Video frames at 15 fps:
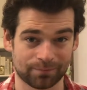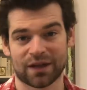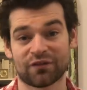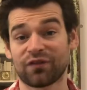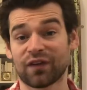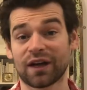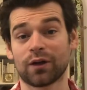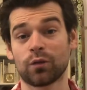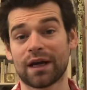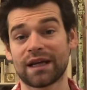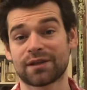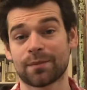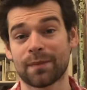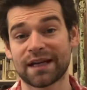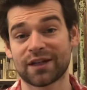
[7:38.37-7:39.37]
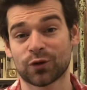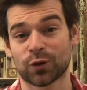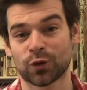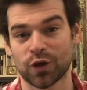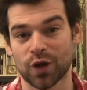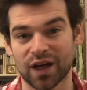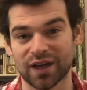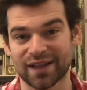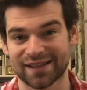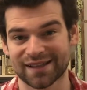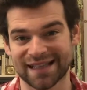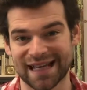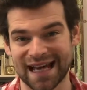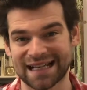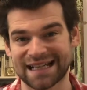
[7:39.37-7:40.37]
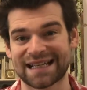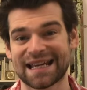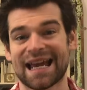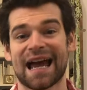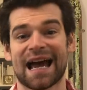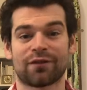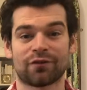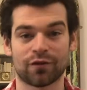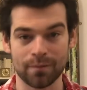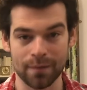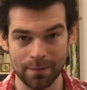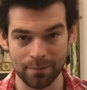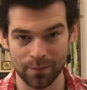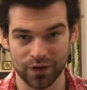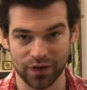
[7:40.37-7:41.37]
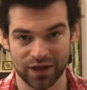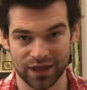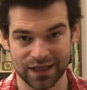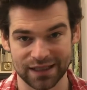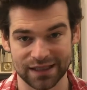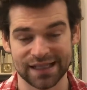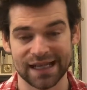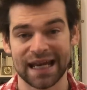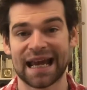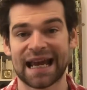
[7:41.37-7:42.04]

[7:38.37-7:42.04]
And final way to make sure you understand and remember things